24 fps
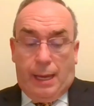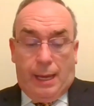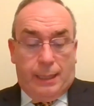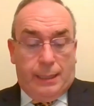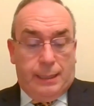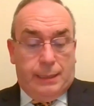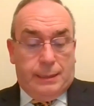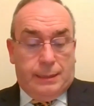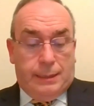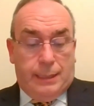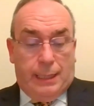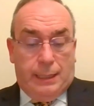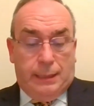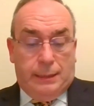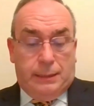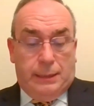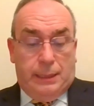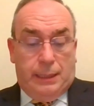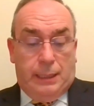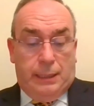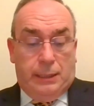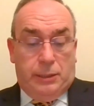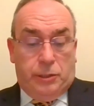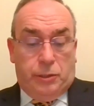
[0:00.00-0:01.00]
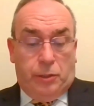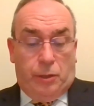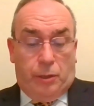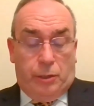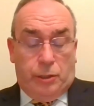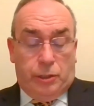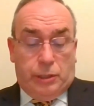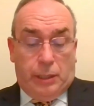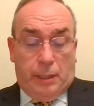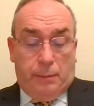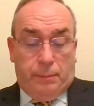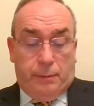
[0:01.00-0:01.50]
And he says in
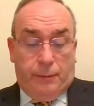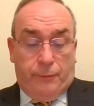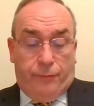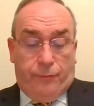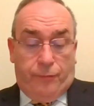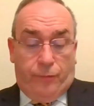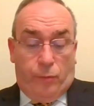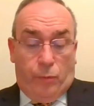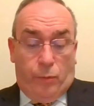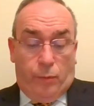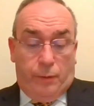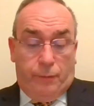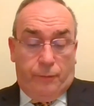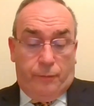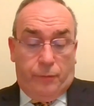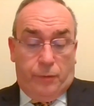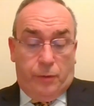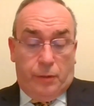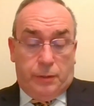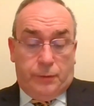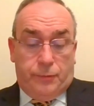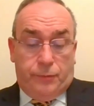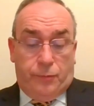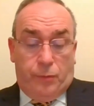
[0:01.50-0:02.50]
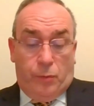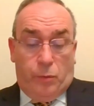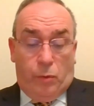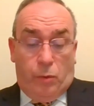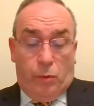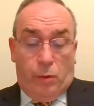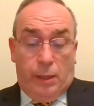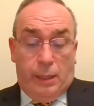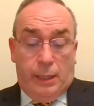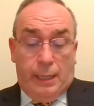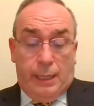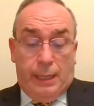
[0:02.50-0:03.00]
John chapter 4 and verse
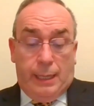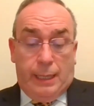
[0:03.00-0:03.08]
4,